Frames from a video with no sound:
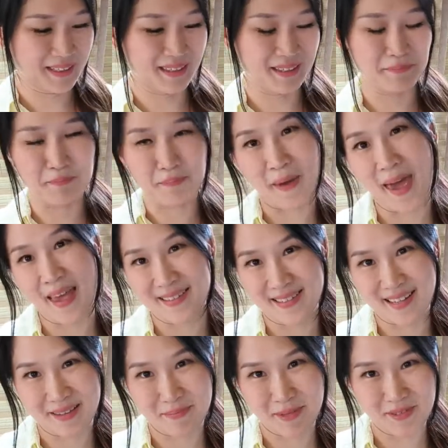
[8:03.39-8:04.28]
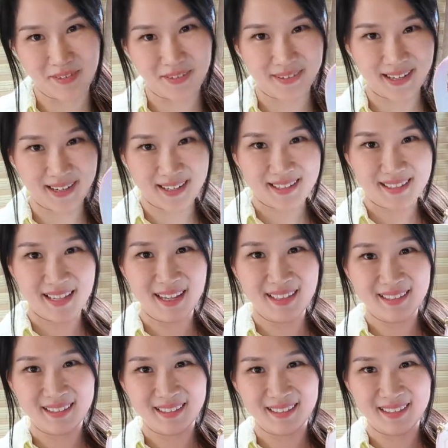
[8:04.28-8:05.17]
The bags get me very
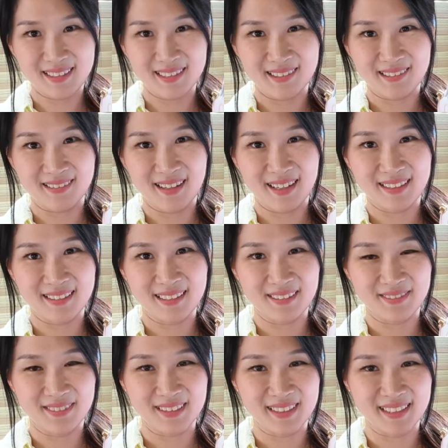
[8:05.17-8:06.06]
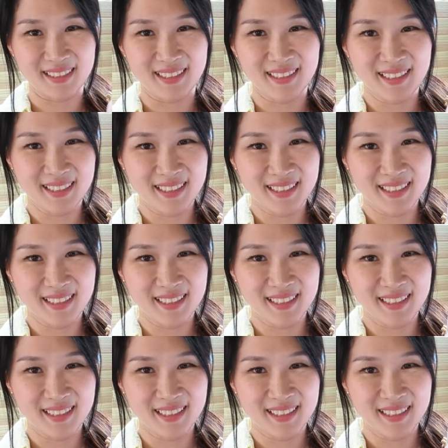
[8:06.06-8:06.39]
excited, so I definitely